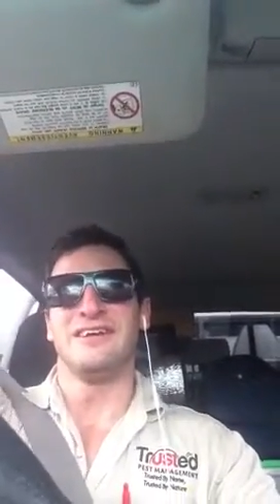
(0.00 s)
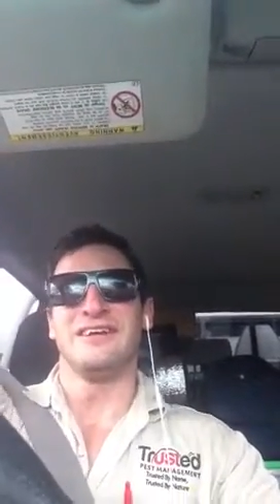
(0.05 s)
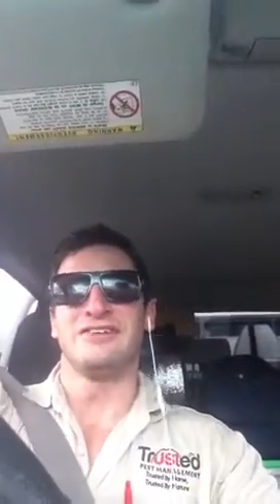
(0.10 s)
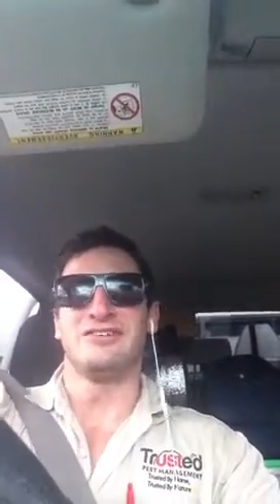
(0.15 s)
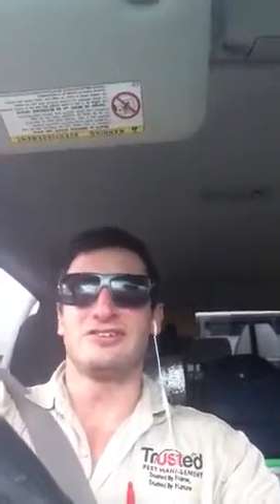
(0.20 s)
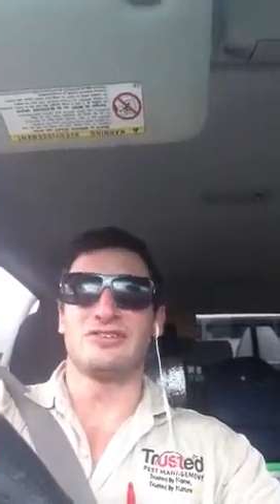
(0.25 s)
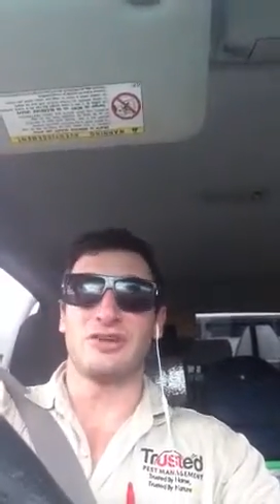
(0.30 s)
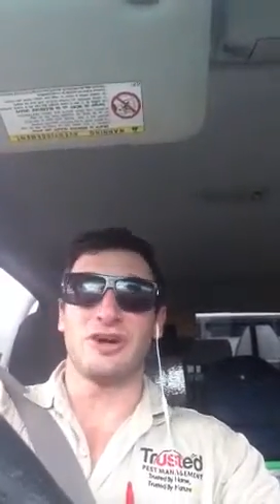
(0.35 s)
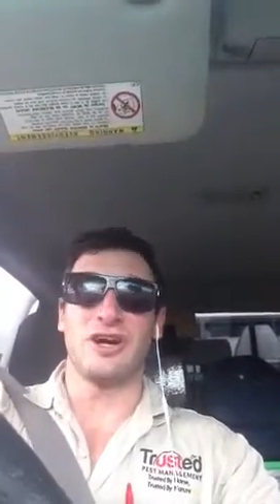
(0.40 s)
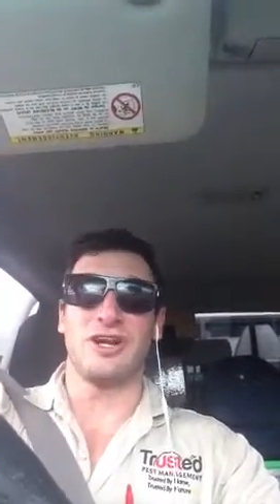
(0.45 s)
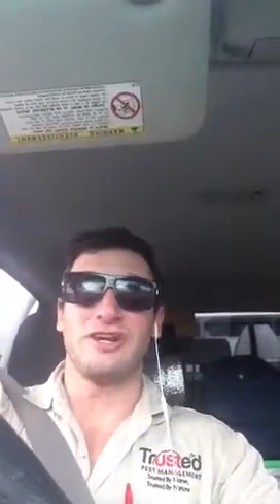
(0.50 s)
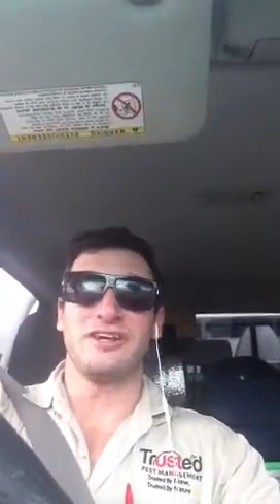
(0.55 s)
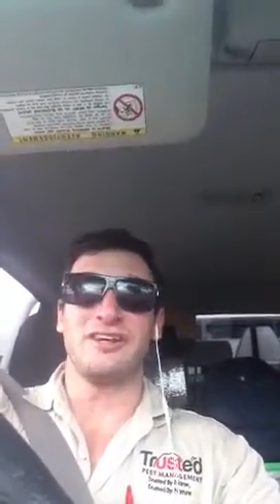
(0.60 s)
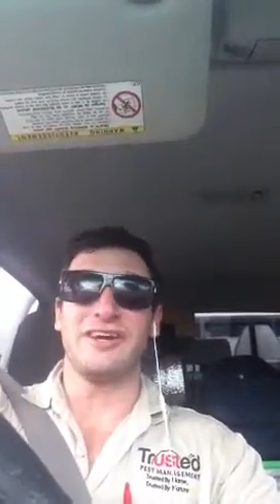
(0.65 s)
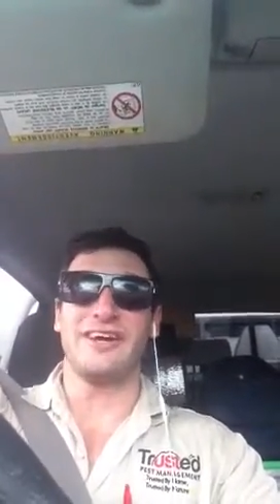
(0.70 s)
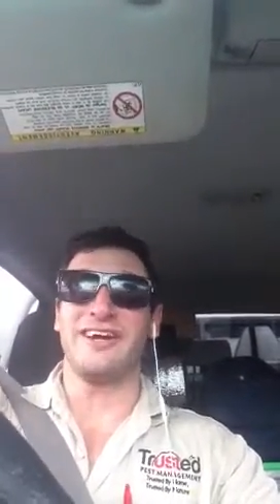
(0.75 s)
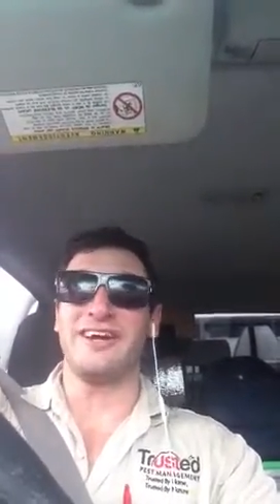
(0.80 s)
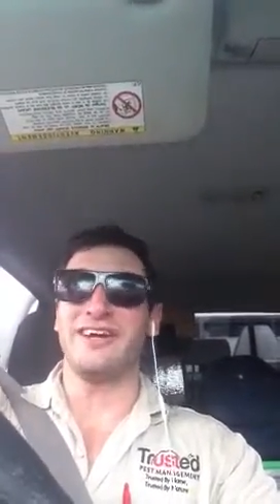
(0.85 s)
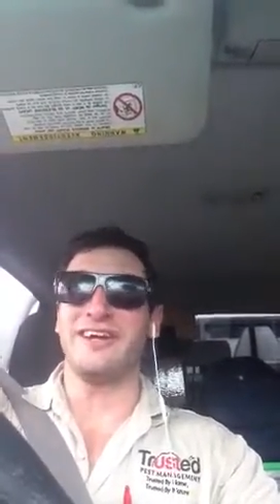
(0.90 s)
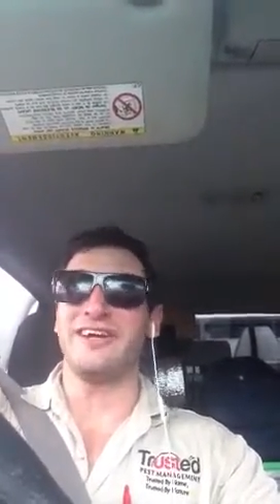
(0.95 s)
it's dry
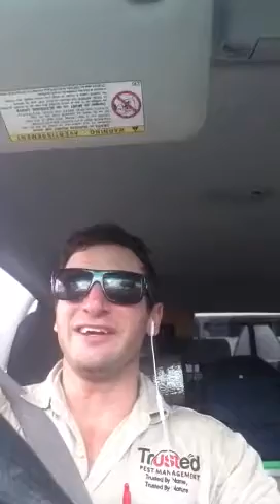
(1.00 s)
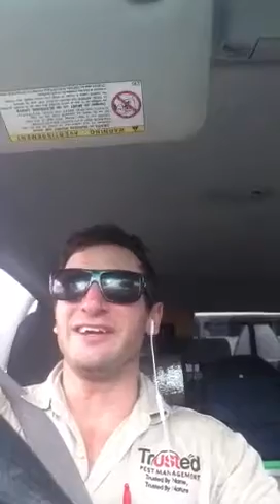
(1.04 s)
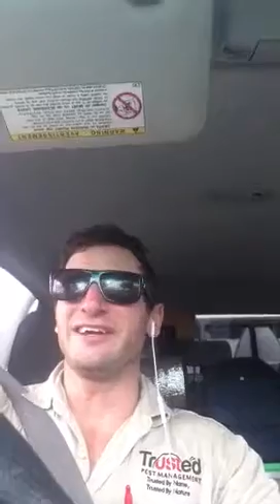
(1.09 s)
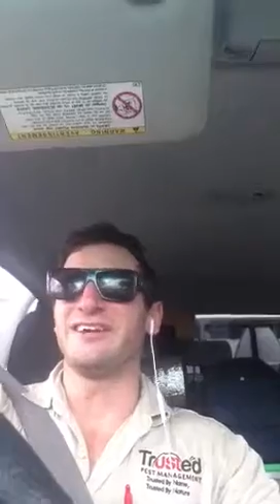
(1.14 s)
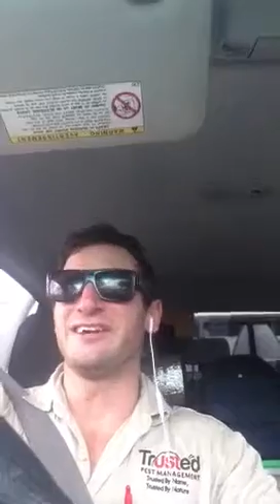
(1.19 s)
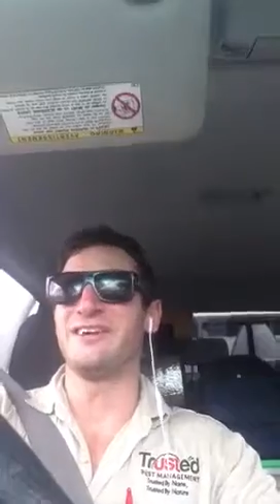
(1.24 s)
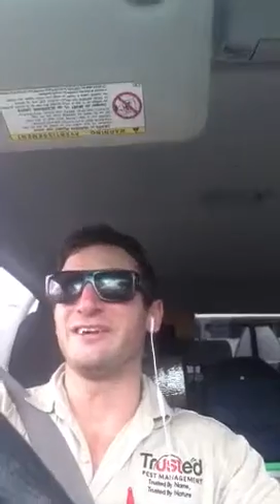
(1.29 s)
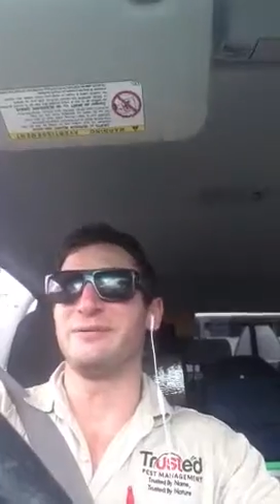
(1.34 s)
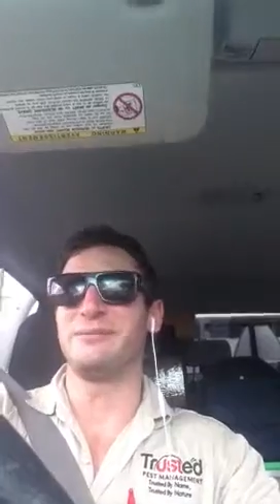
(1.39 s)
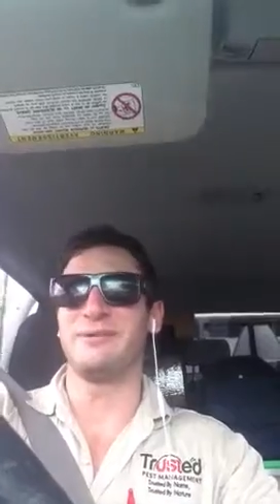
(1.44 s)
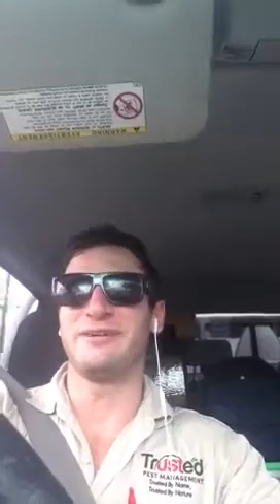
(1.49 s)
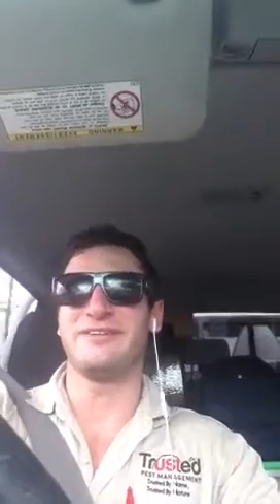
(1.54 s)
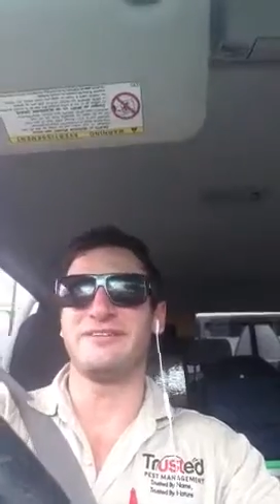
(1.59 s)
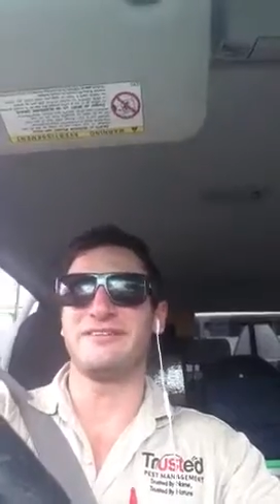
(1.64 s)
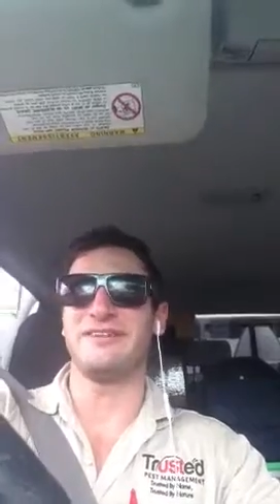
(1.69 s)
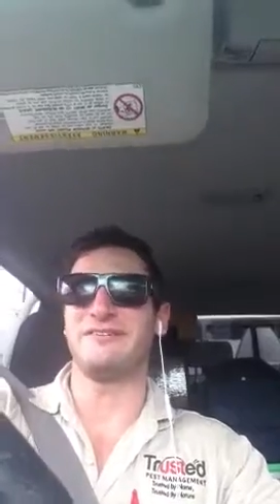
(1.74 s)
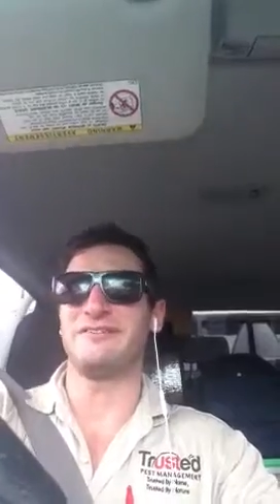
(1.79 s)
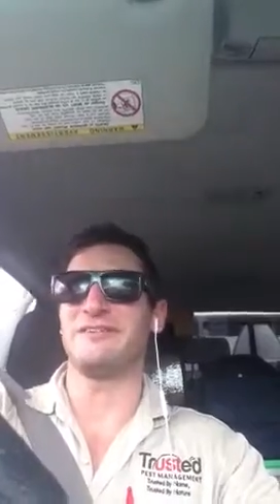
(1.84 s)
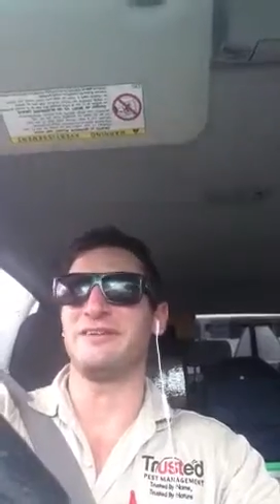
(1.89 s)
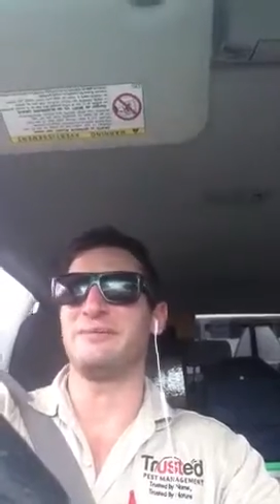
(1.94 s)
today, but it's
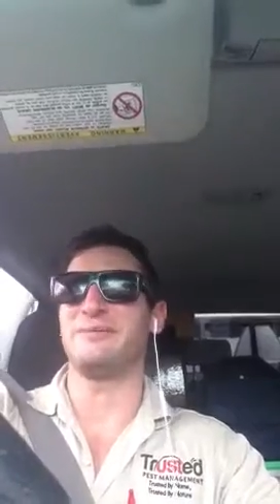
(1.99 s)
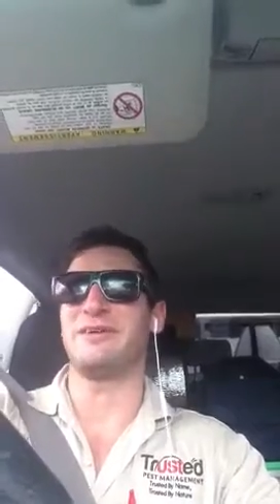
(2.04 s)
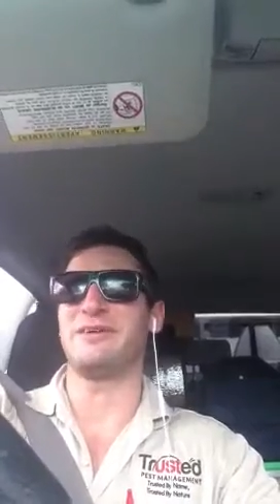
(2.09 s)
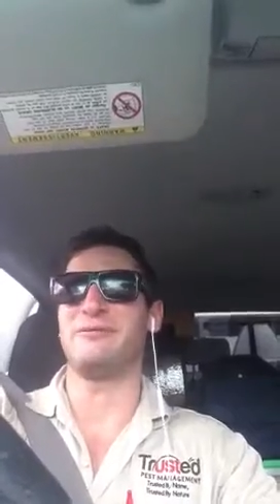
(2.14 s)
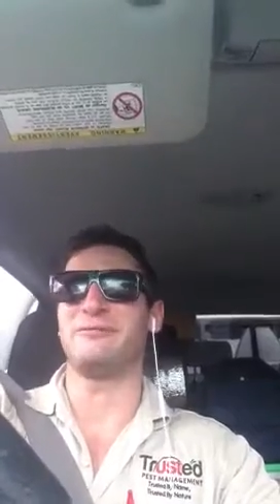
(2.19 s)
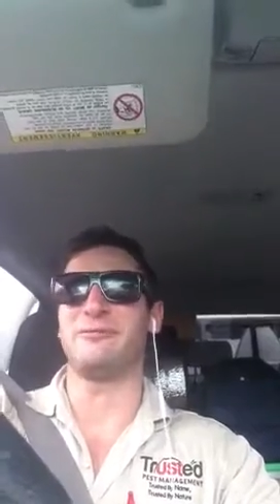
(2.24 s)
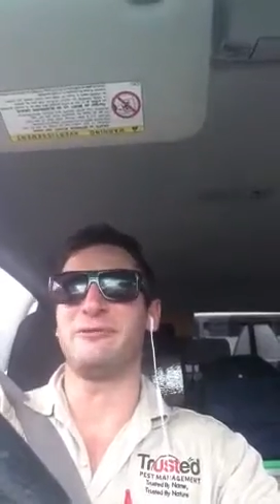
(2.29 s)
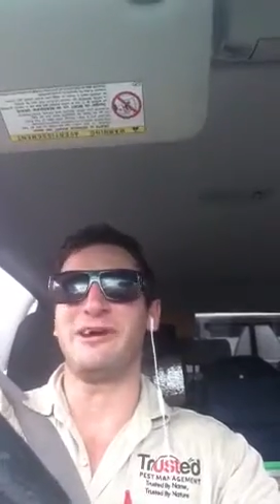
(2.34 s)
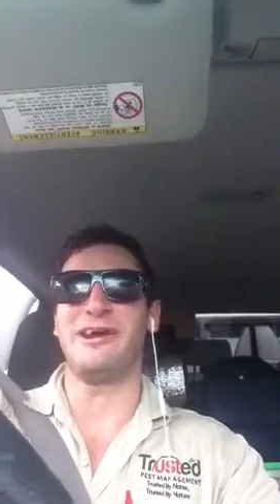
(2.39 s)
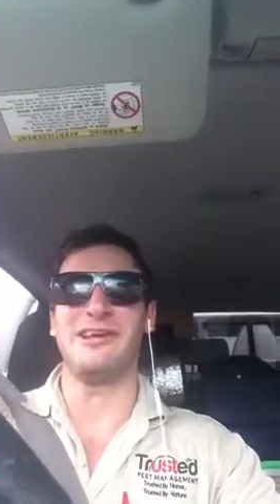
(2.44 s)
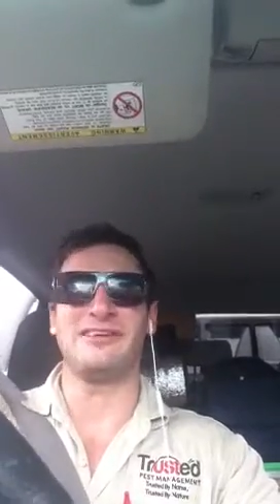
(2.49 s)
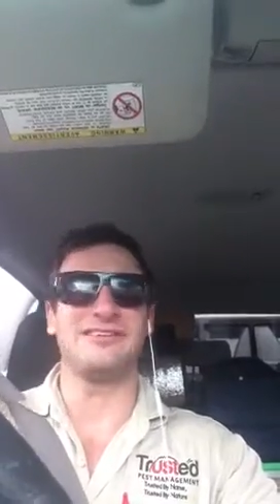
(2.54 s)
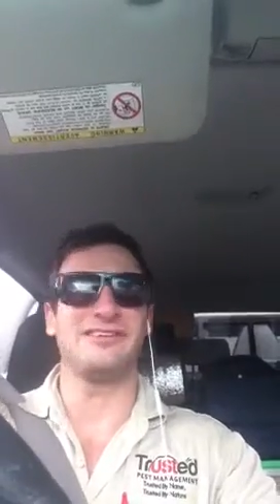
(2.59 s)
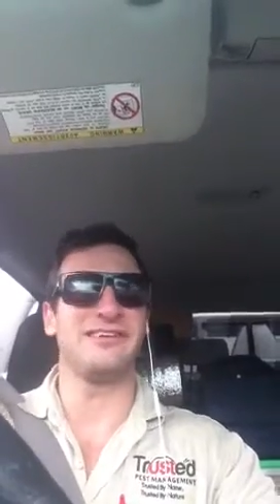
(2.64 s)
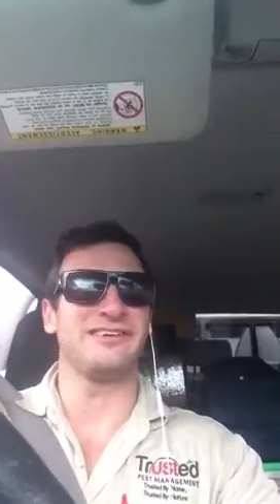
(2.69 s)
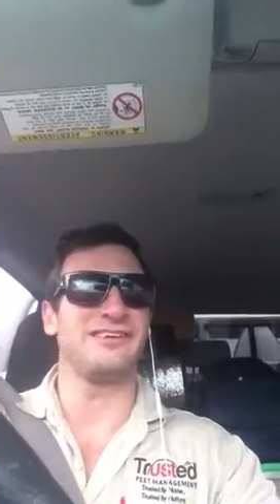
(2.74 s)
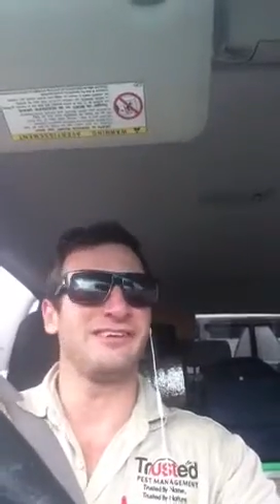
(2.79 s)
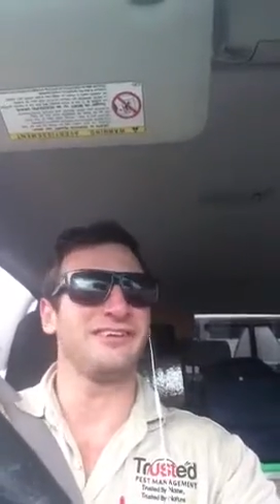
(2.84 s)
definitely been wet